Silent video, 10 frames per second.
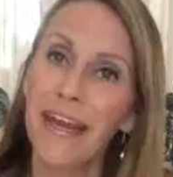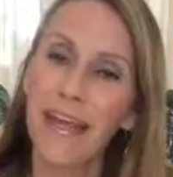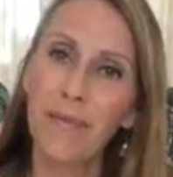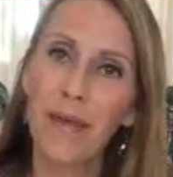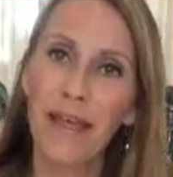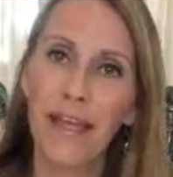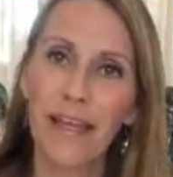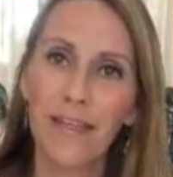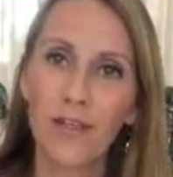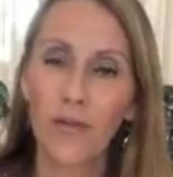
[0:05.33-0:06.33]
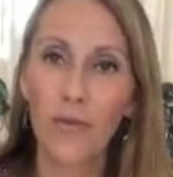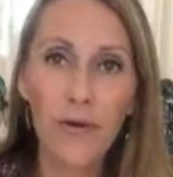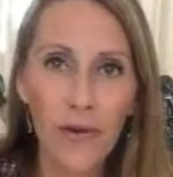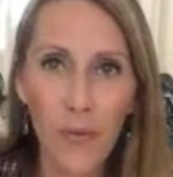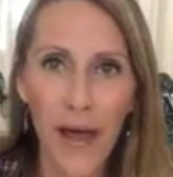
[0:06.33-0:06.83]
name is
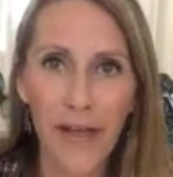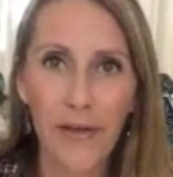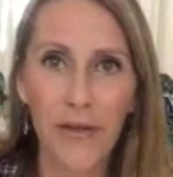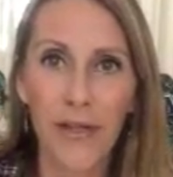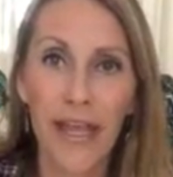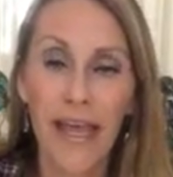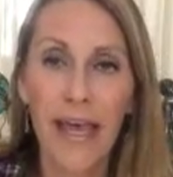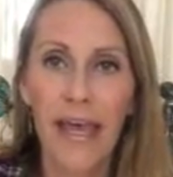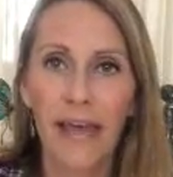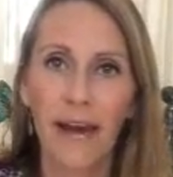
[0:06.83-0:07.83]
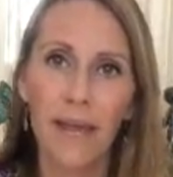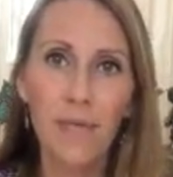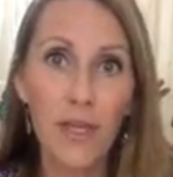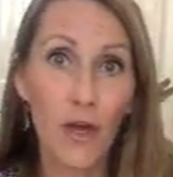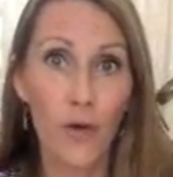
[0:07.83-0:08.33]
Laura Weigel and
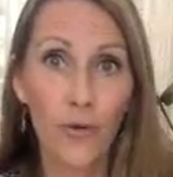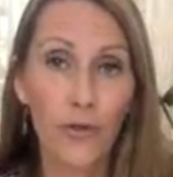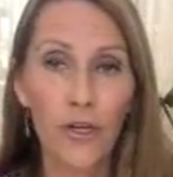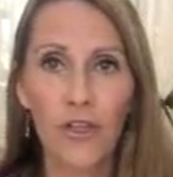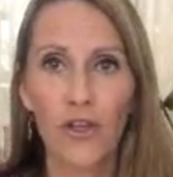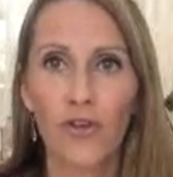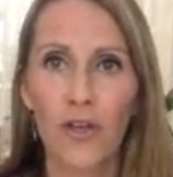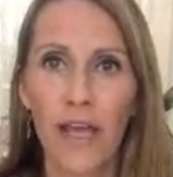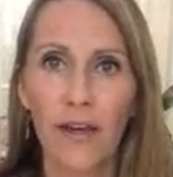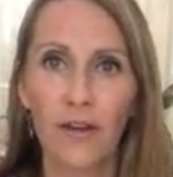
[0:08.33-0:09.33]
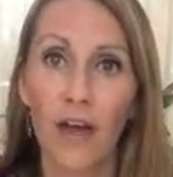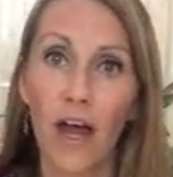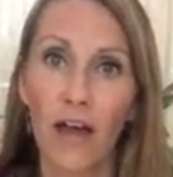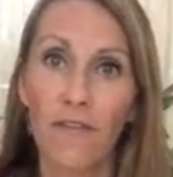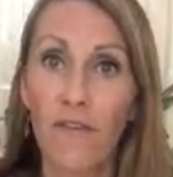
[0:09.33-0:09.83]
I'm the owner and the creator
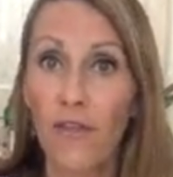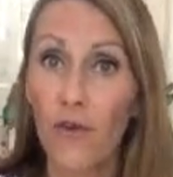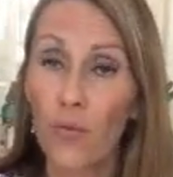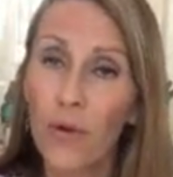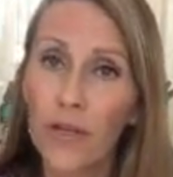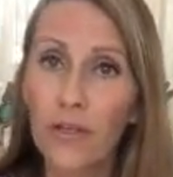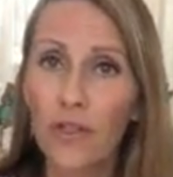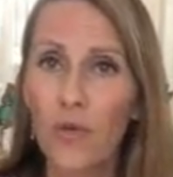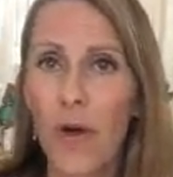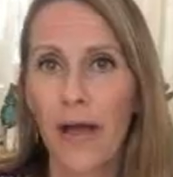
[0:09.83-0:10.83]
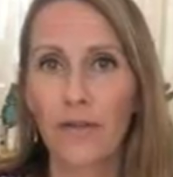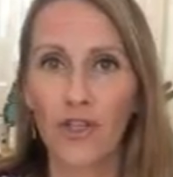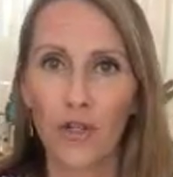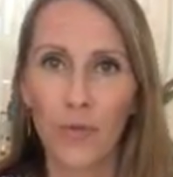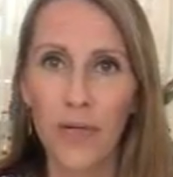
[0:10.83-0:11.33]
of the Will to Wow
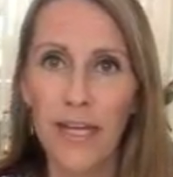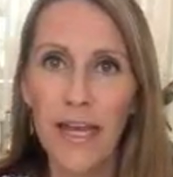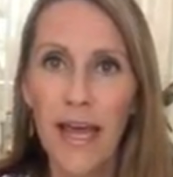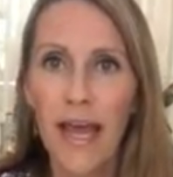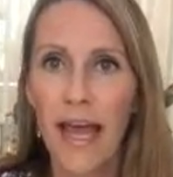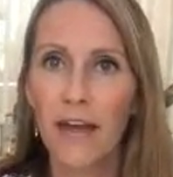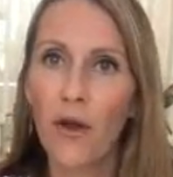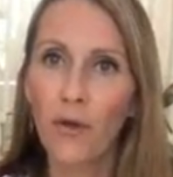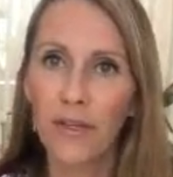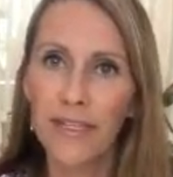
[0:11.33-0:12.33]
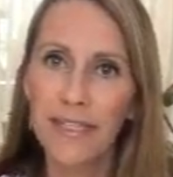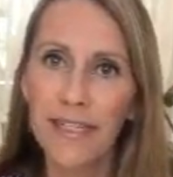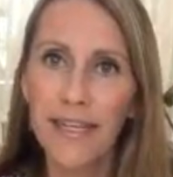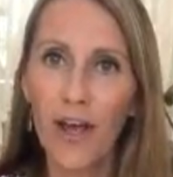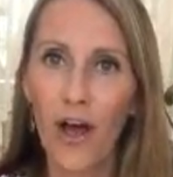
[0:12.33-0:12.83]
Jewelry and
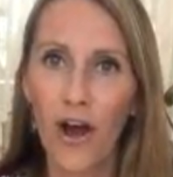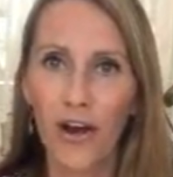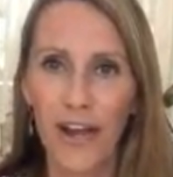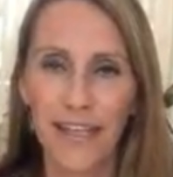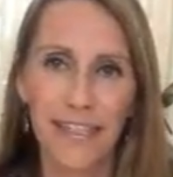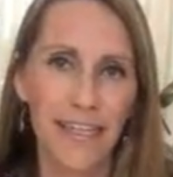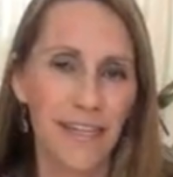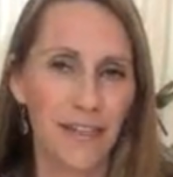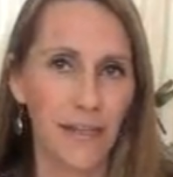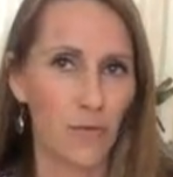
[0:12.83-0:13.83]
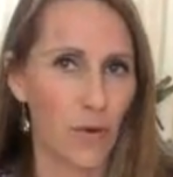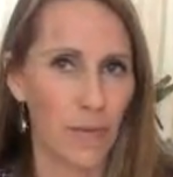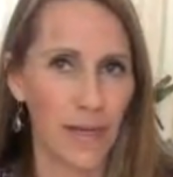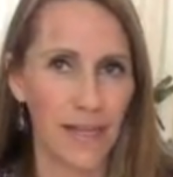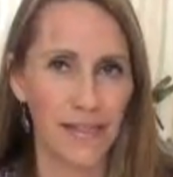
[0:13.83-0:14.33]
Holistic RX Healing
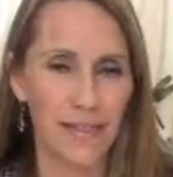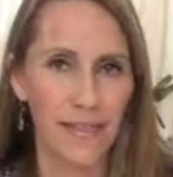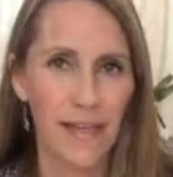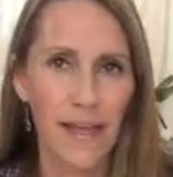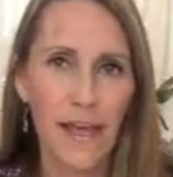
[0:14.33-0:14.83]
Remedies.